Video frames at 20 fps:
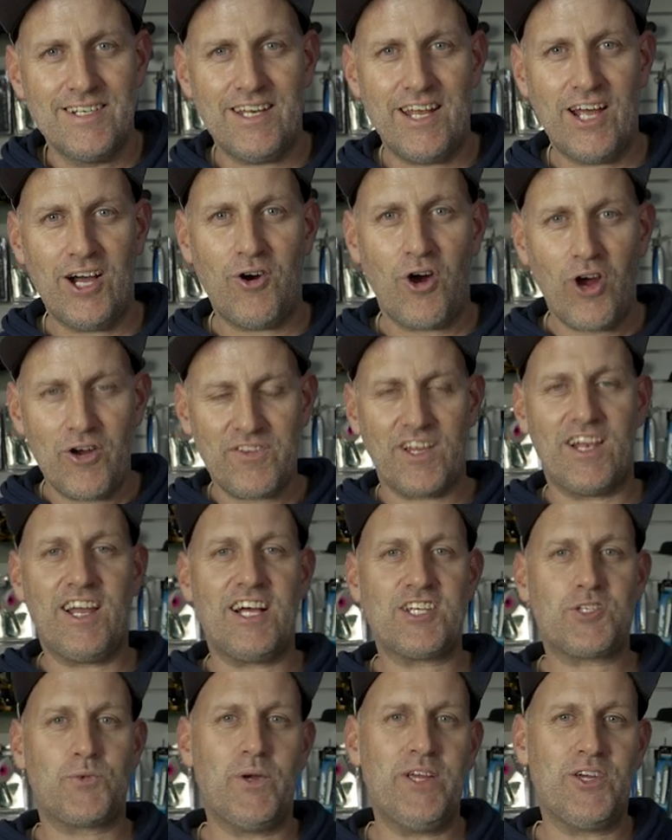Now, over the
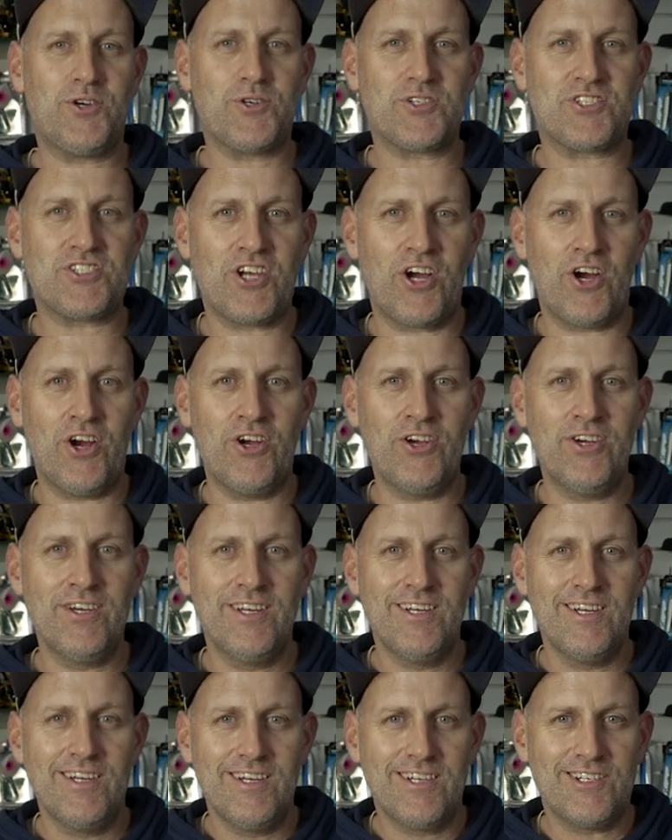last week or so,
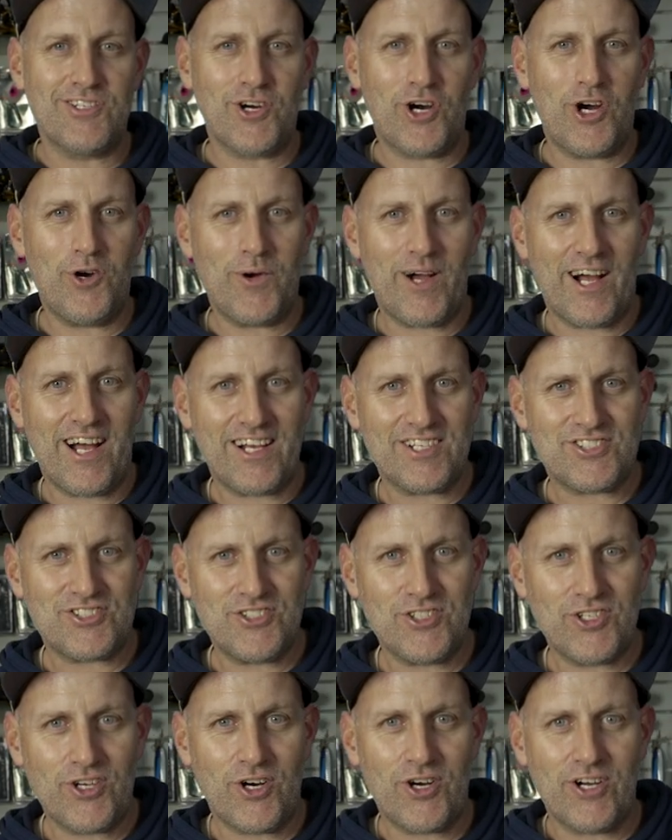Daiwa
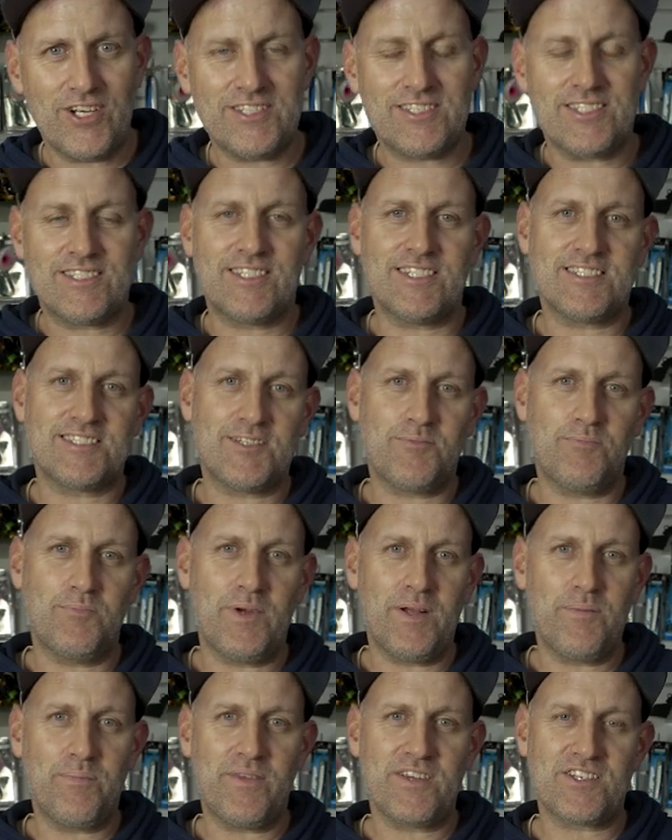asked you guys to
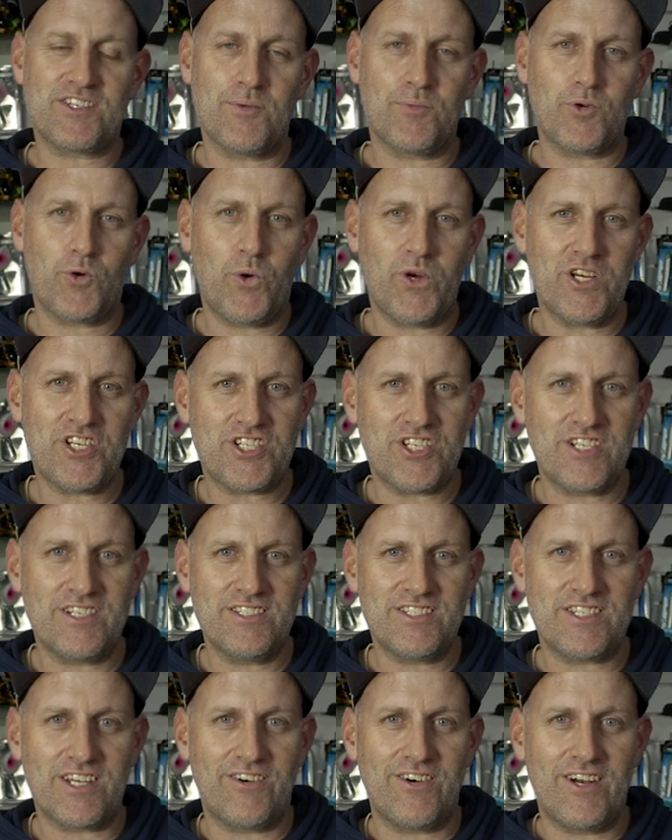submit some
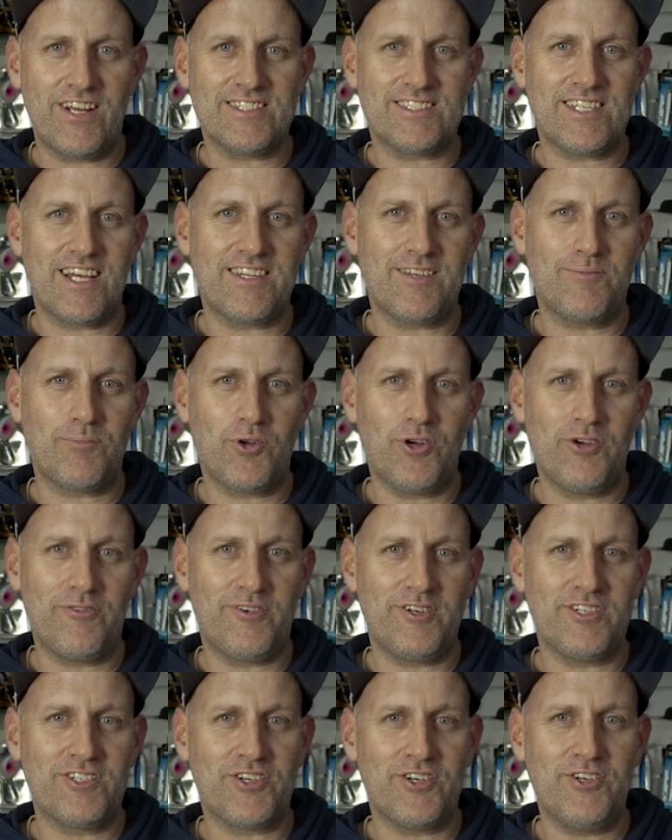questions around southern
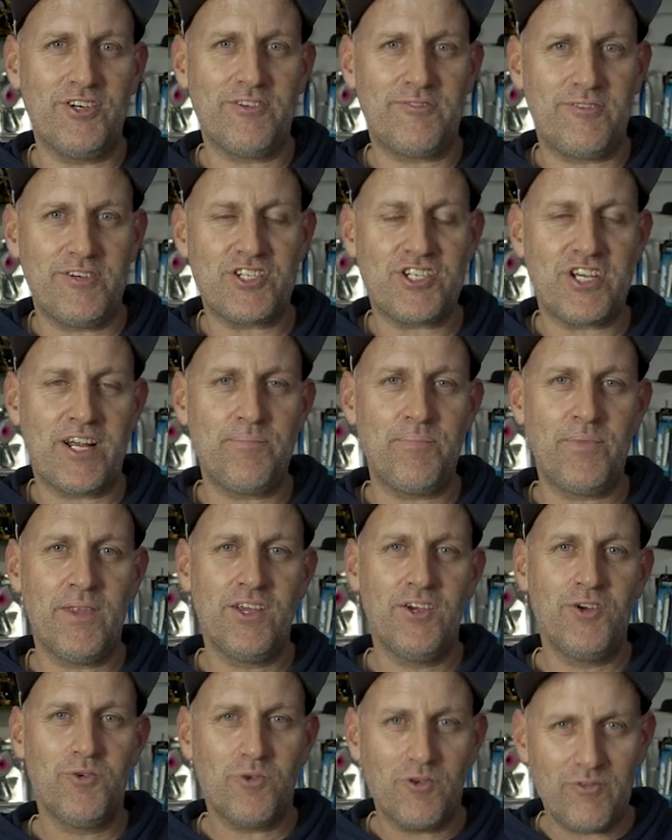bluefin tuna fishing.
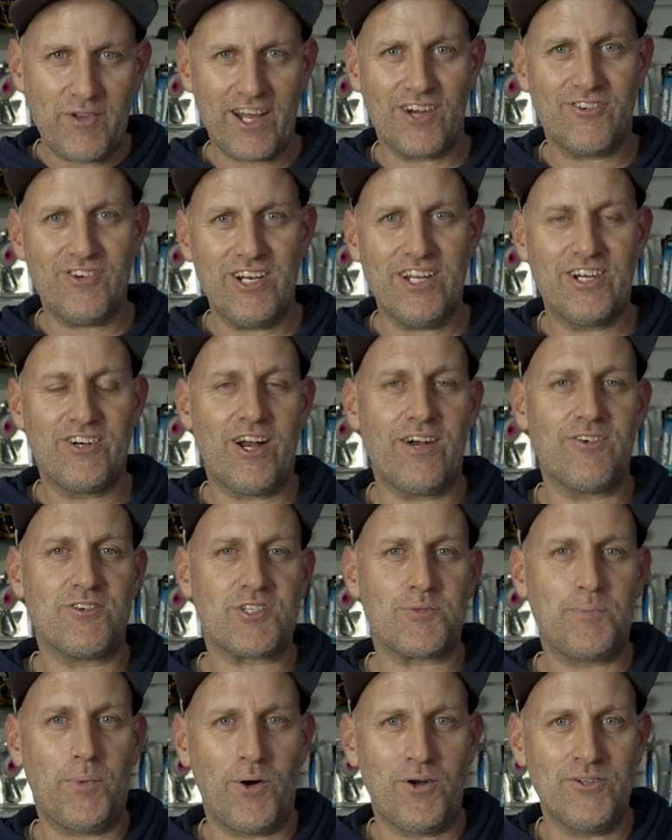We've had a really great
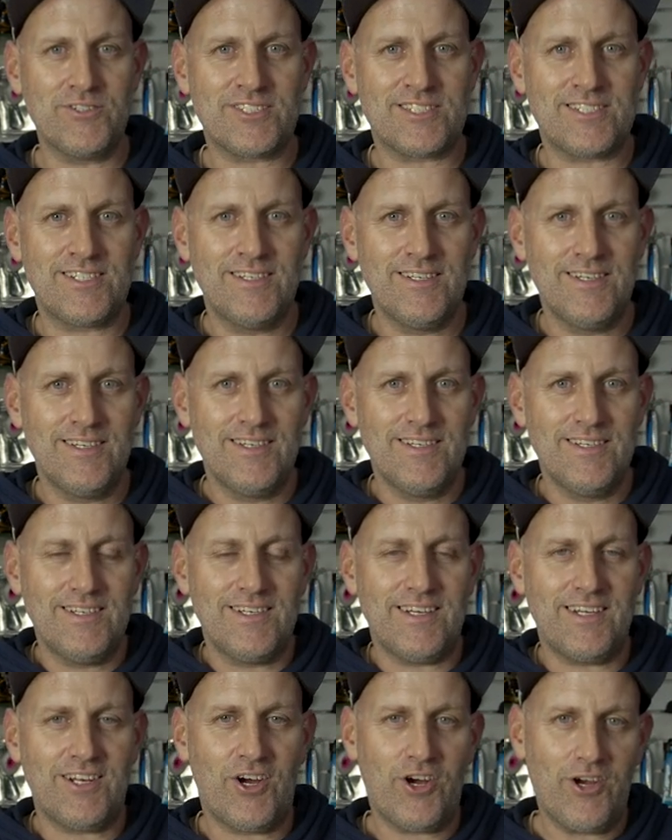response,
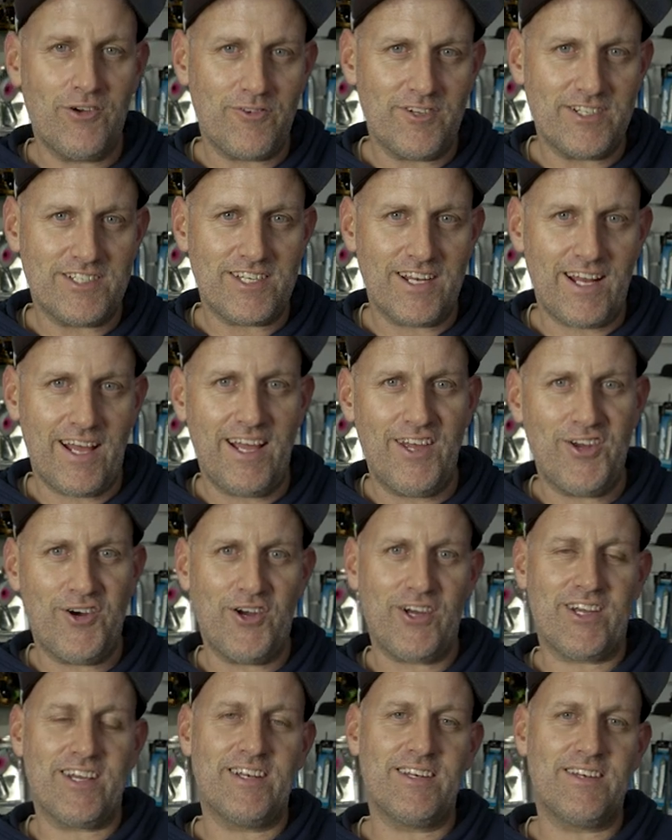and hopefully today
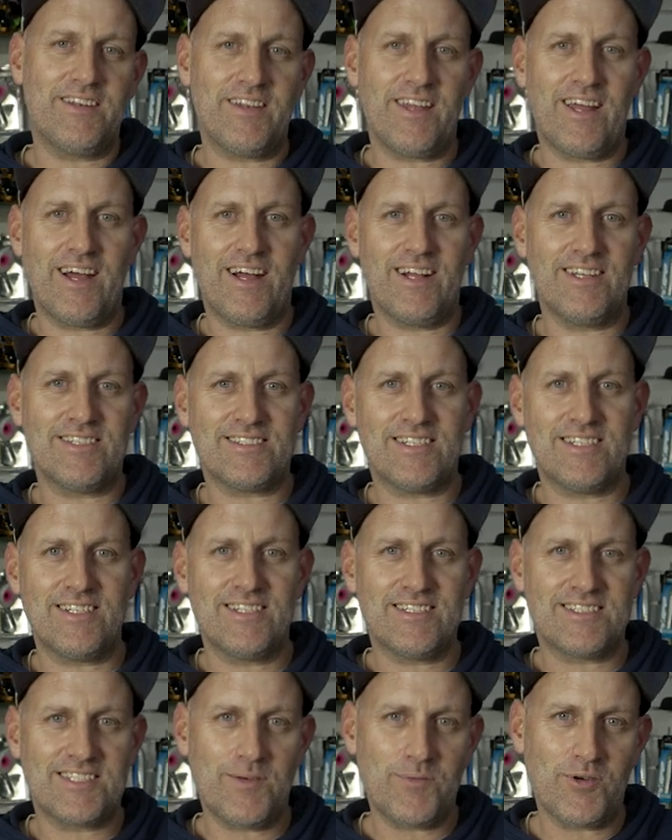I can
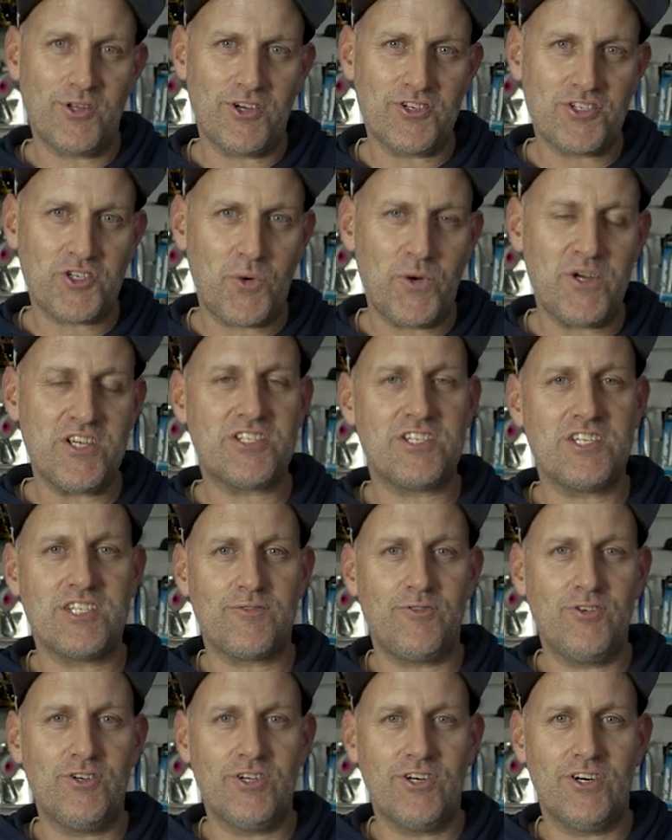answer some of those
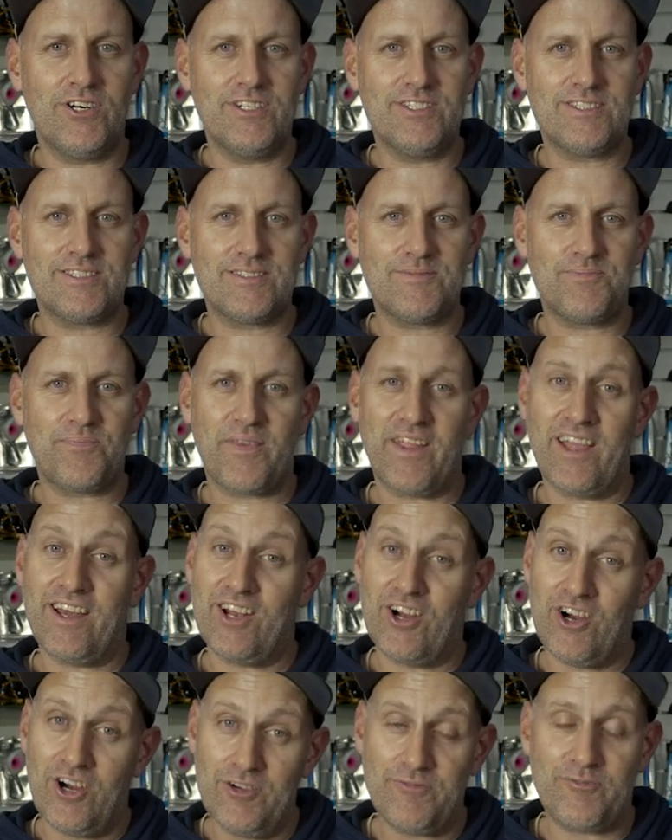questions for you guys,
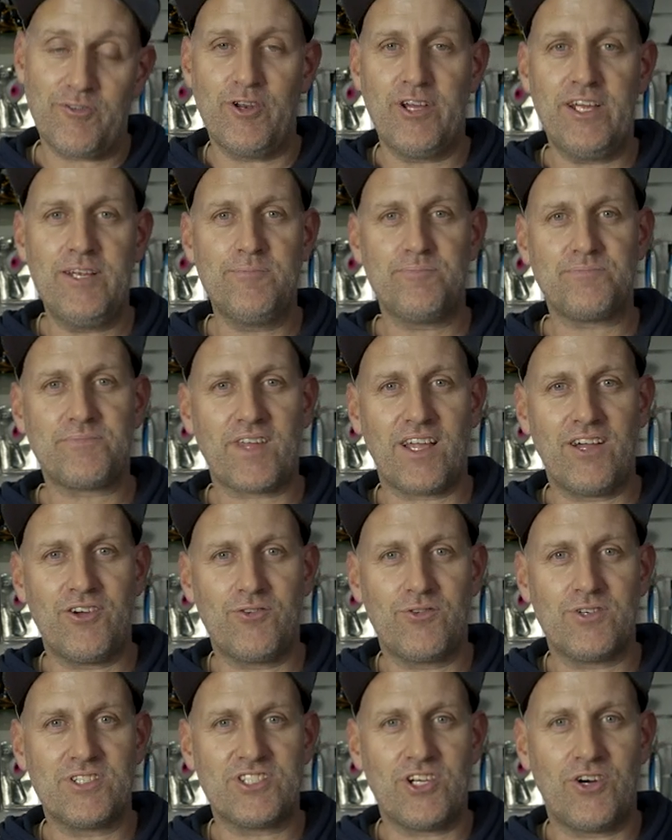and hopefully
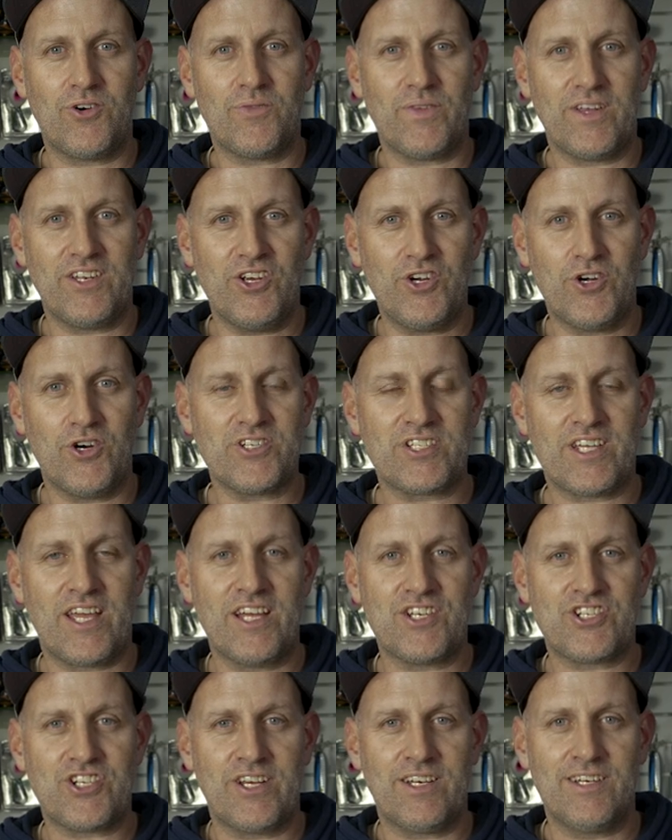it'll result in you guys
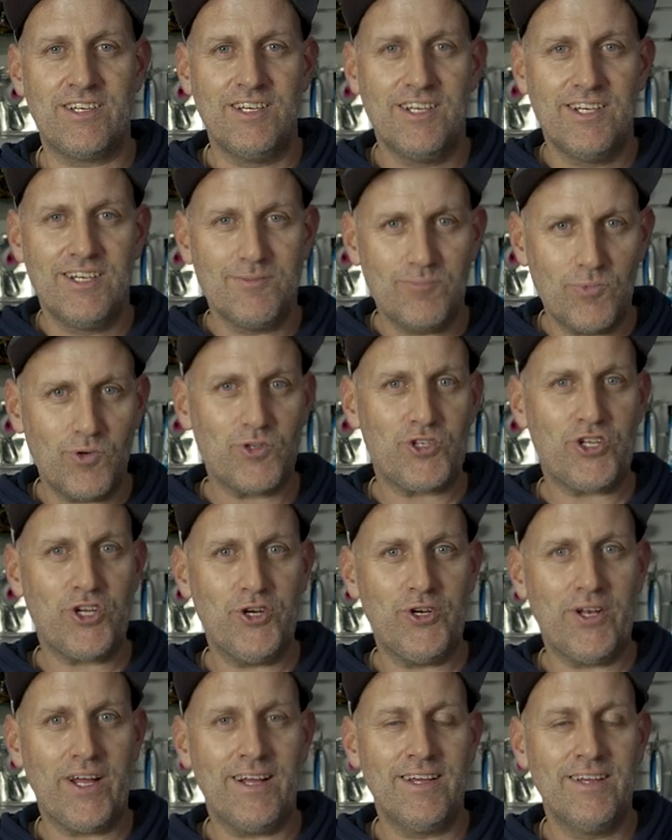catching more
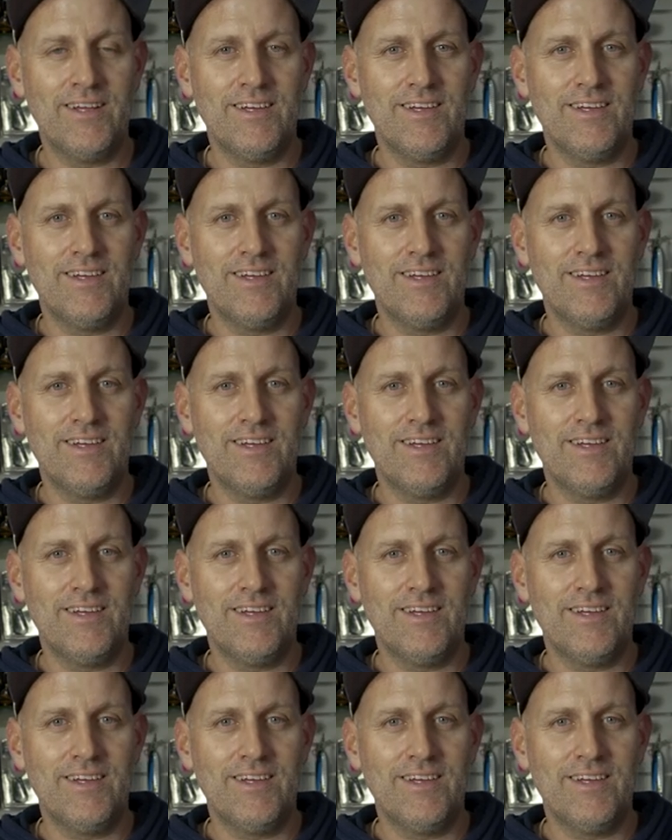tuna.